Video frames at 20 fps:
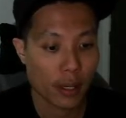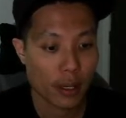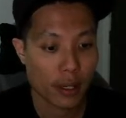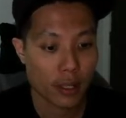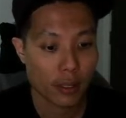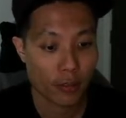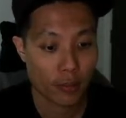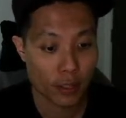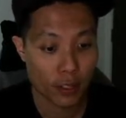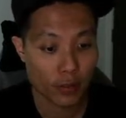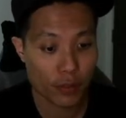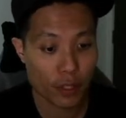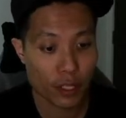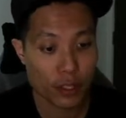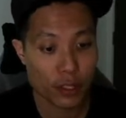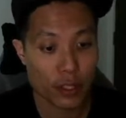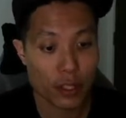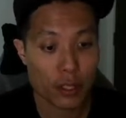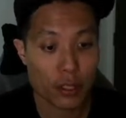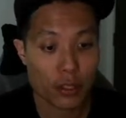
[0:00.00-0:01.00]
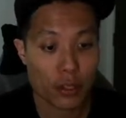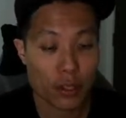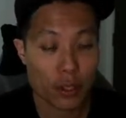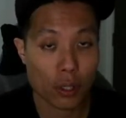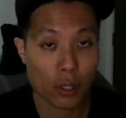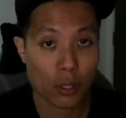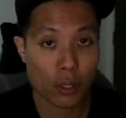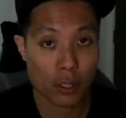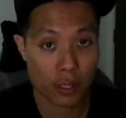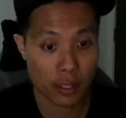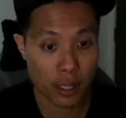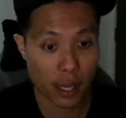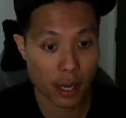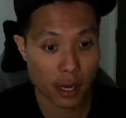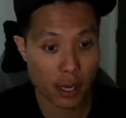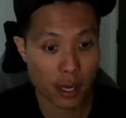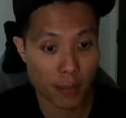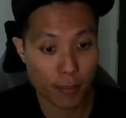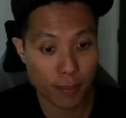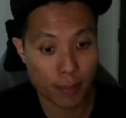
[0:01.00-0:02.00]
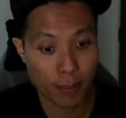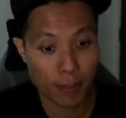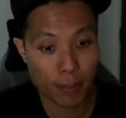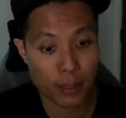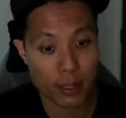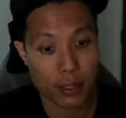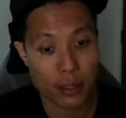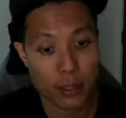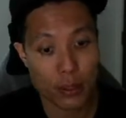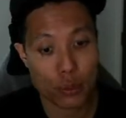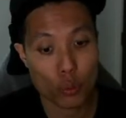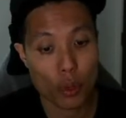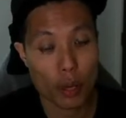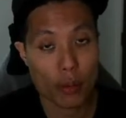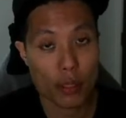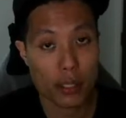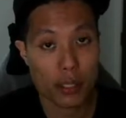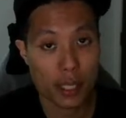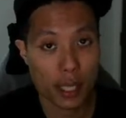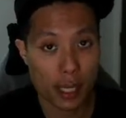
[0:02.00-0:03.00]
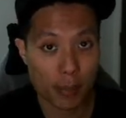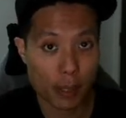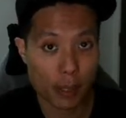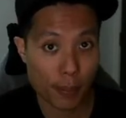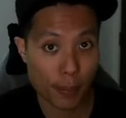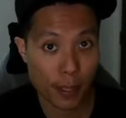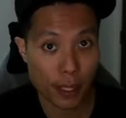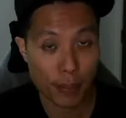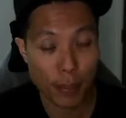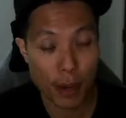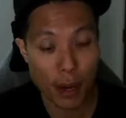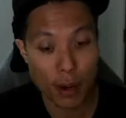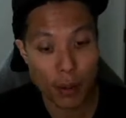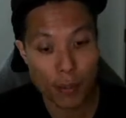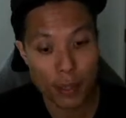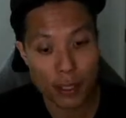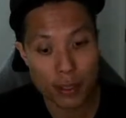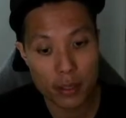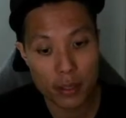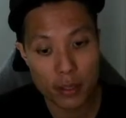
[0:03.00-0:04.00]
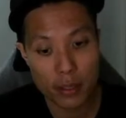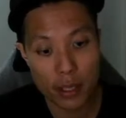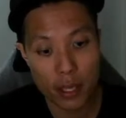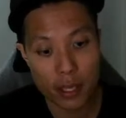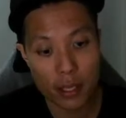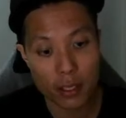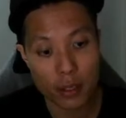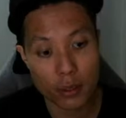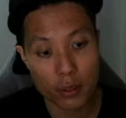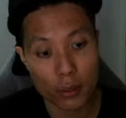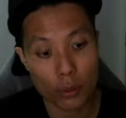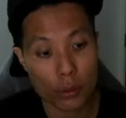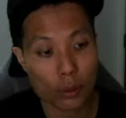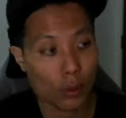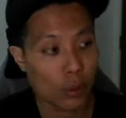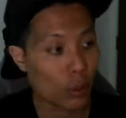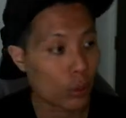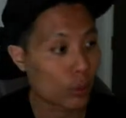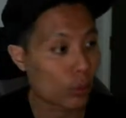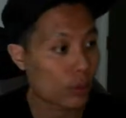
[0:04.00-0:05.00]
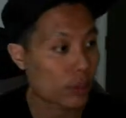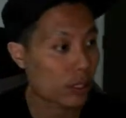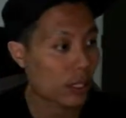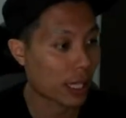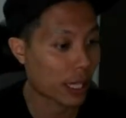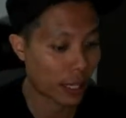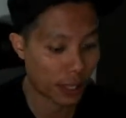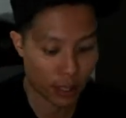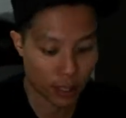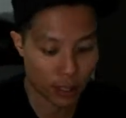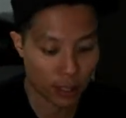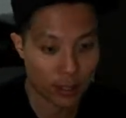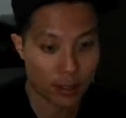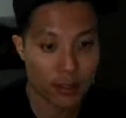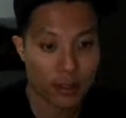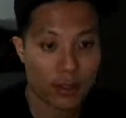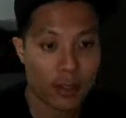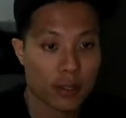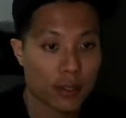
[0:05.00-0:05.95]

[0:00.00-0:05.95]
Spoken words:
The first function is called setup. This is where we set up the pin parameters, and the code goes like this.